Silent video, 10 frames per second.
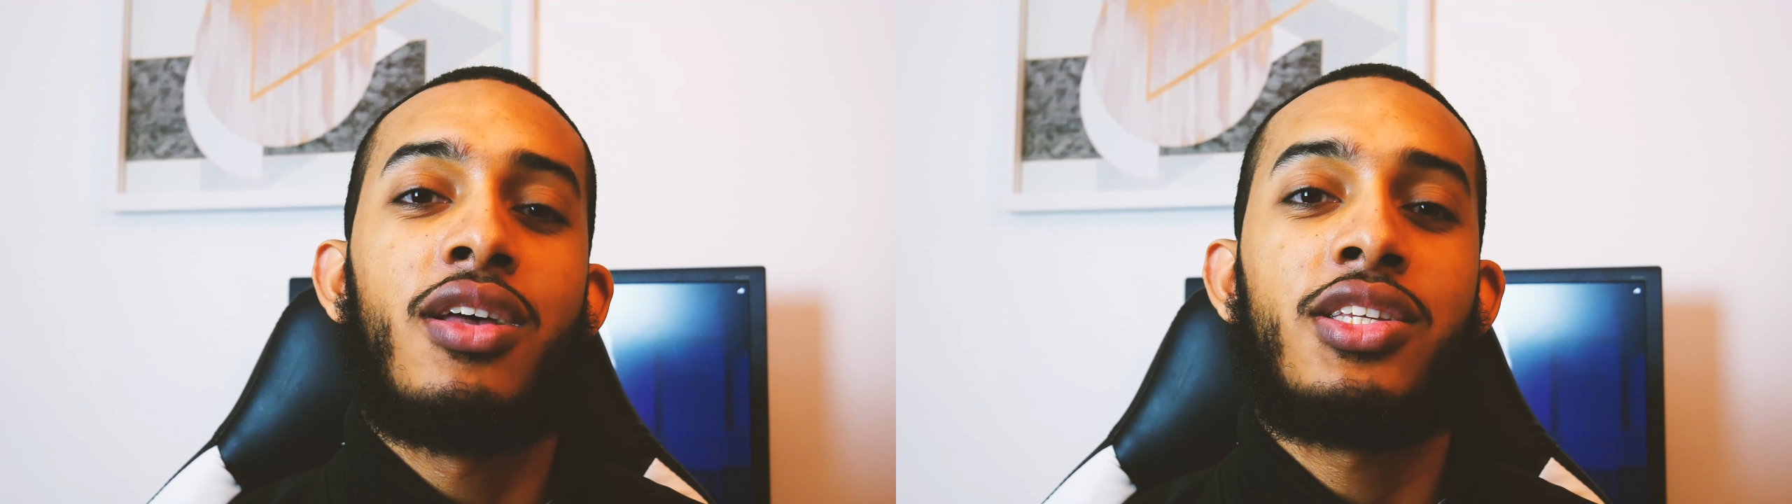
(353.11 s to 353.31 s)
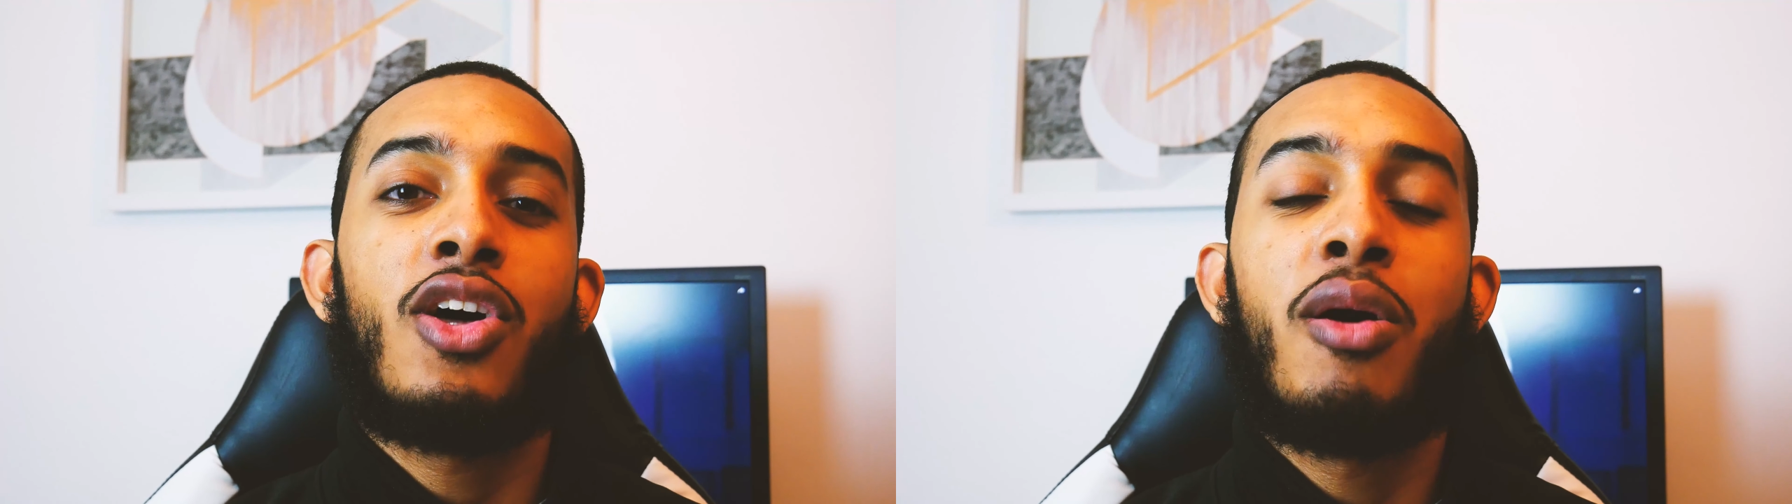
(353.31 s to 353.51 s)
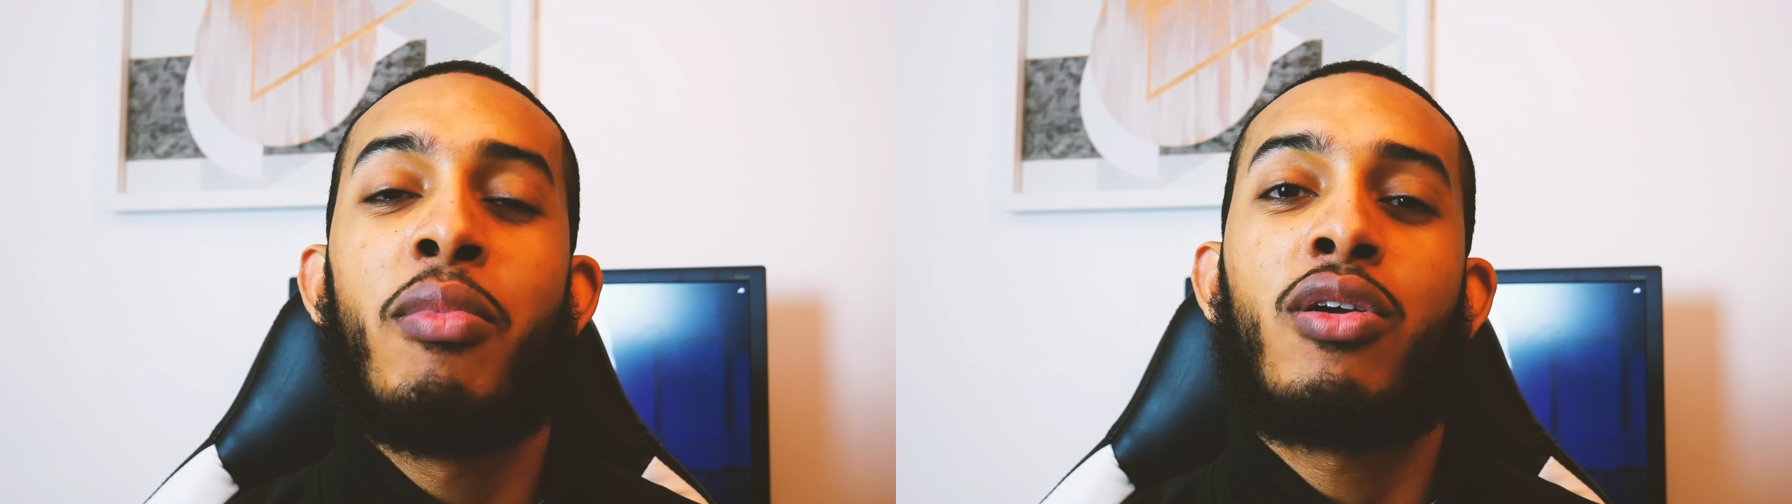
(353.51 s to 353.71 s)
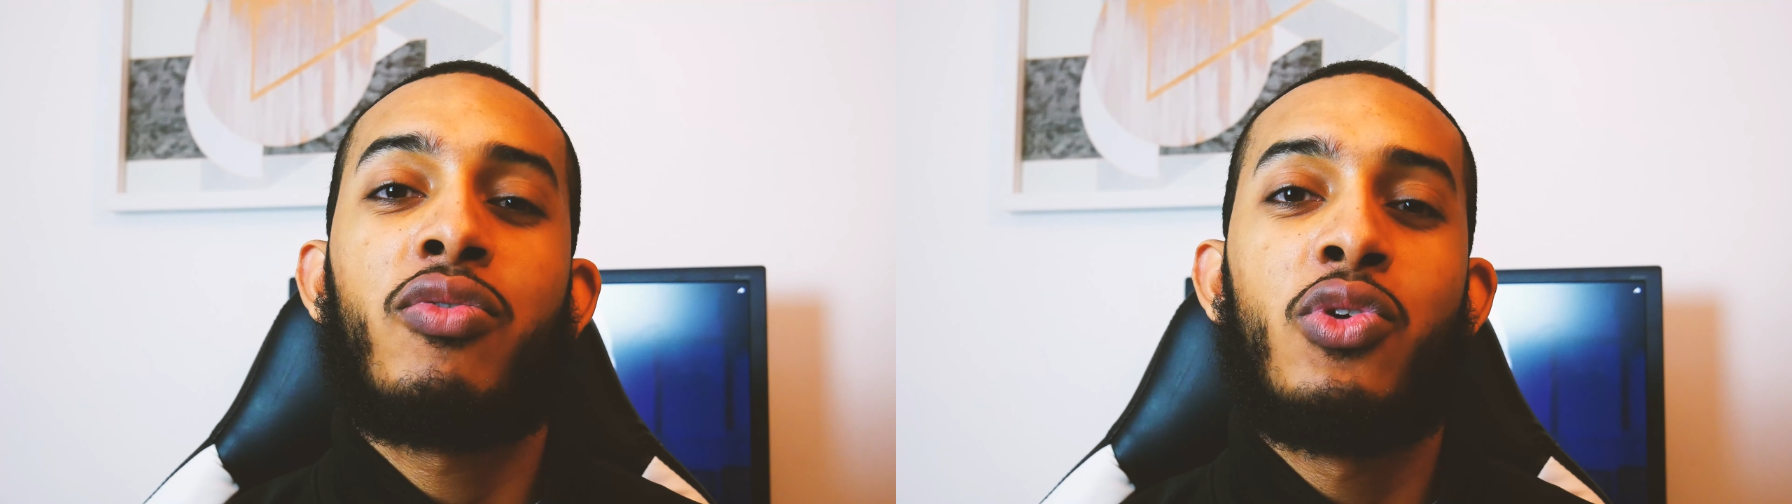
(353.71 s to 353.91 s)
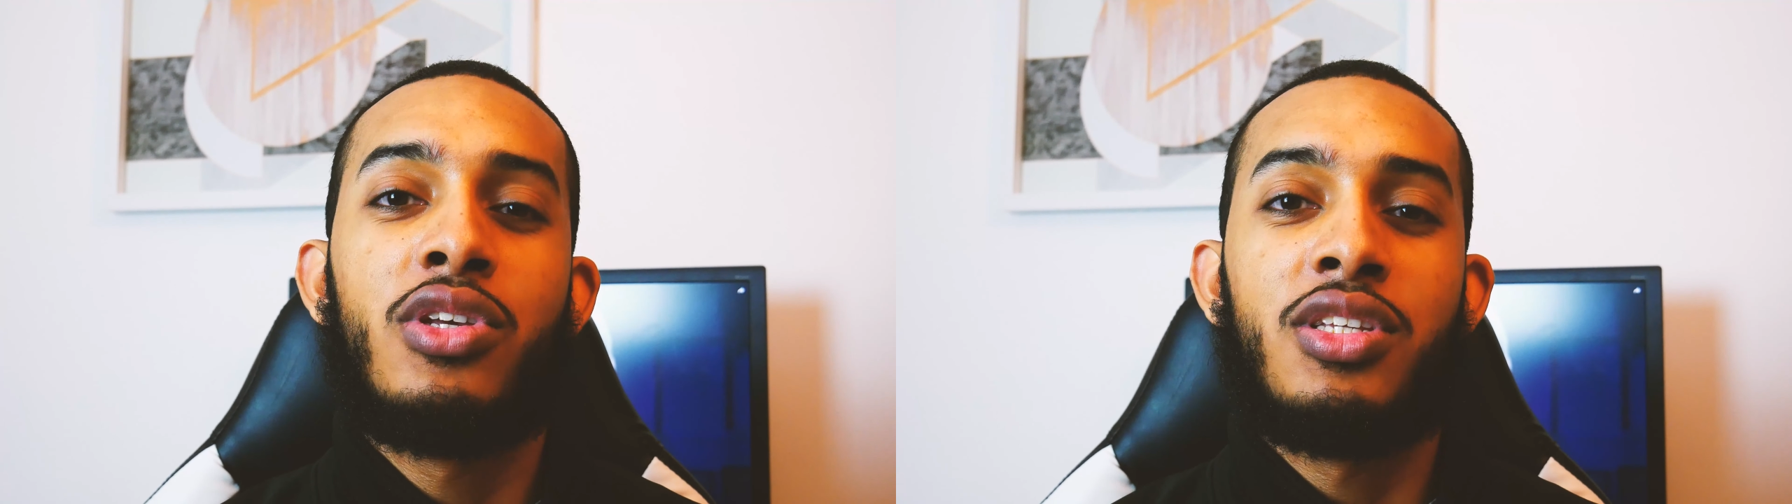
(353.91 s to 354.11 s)
starter
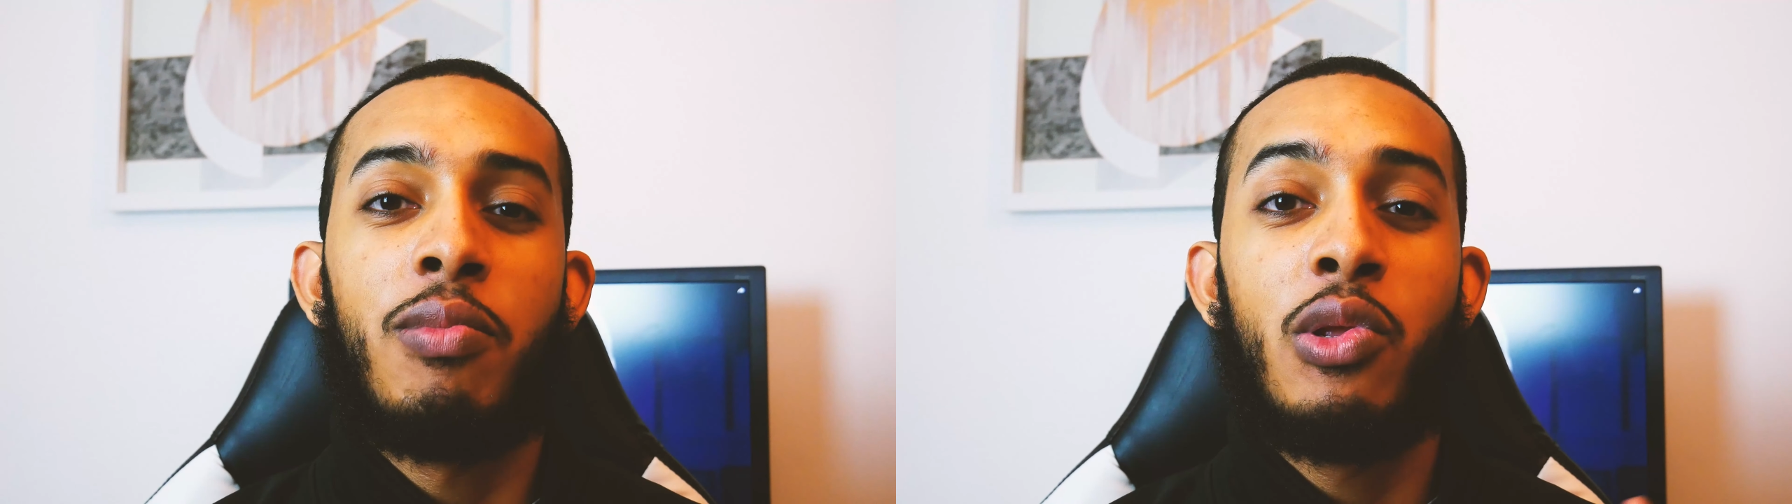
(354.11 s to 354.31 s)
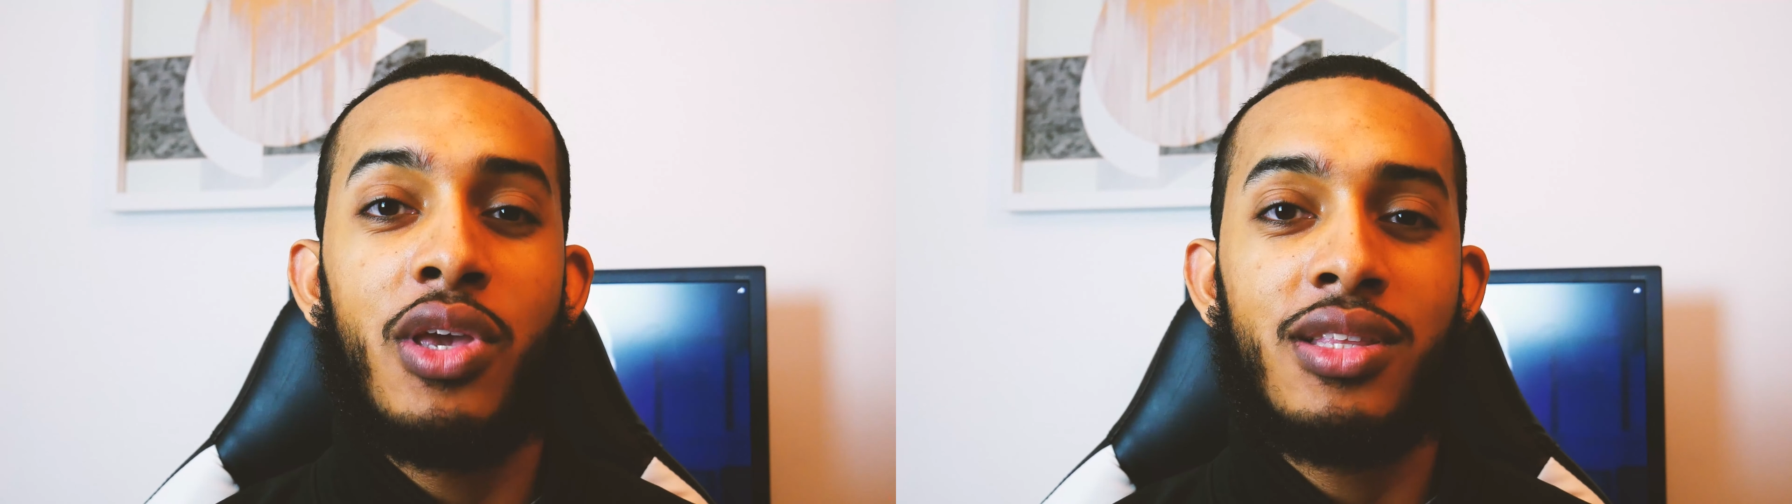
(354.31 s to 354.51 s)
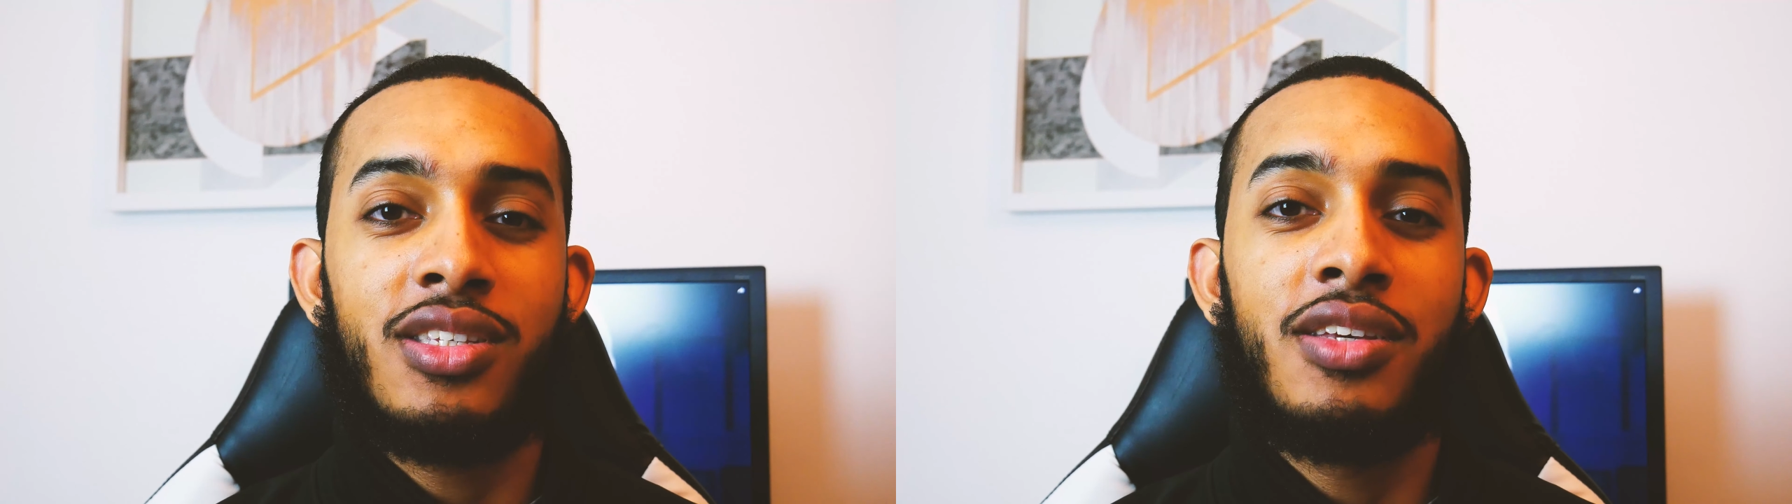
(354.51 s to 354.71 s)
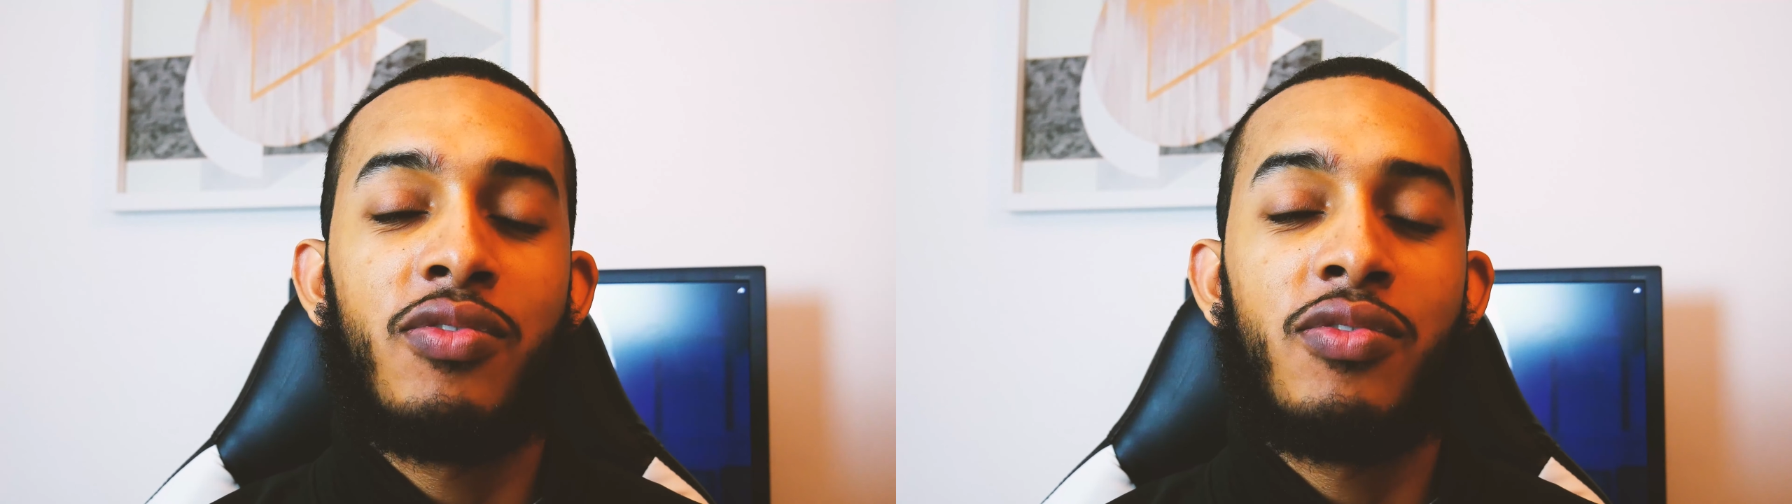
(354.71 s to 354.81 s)
microphone is a Blue Yeti.